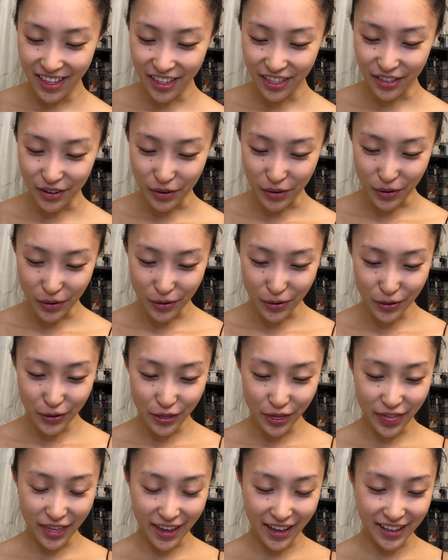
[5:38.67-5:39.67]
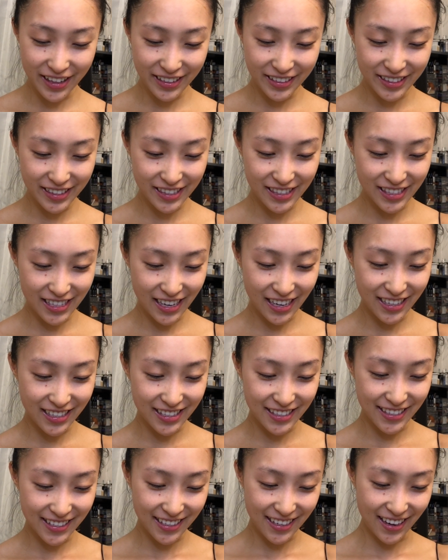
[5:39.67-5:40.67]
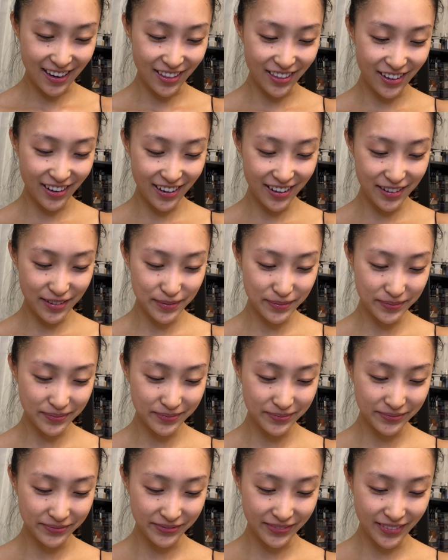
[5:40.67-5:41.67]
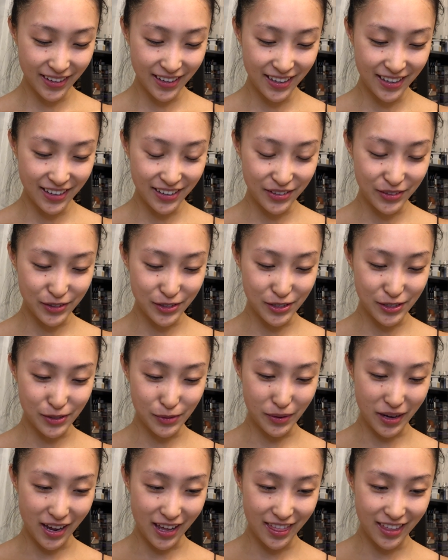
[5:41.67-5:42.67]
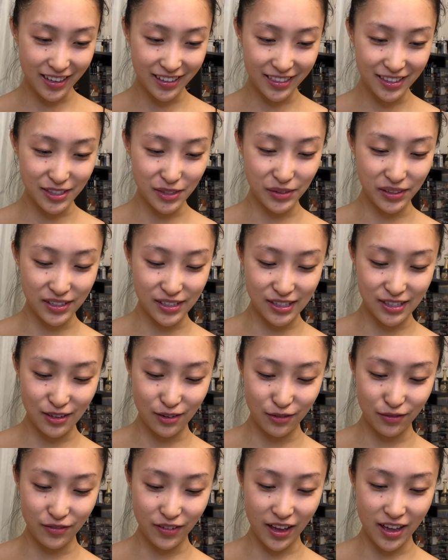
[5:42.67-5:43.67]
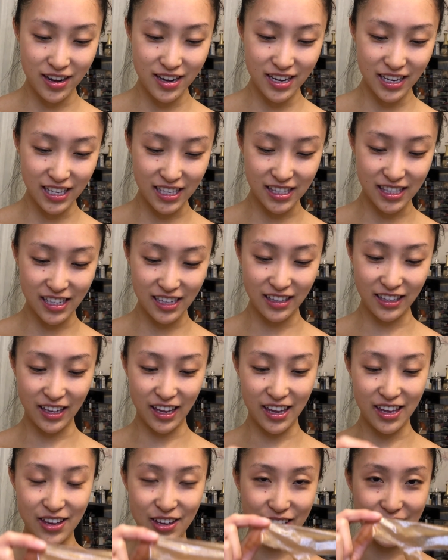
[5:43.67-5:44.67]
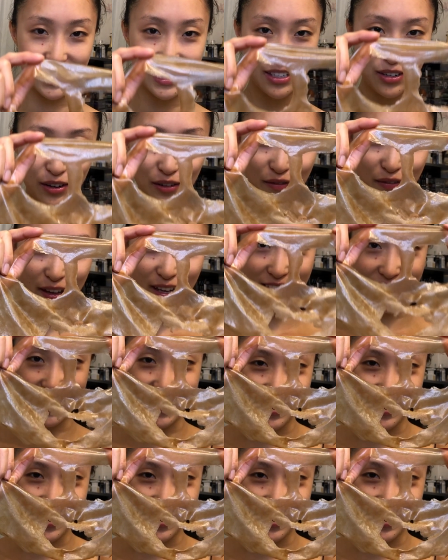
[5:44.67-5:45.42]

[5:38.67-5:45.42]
the whole thing stayed together, which is why I think this one is so fun, because then like you can see your face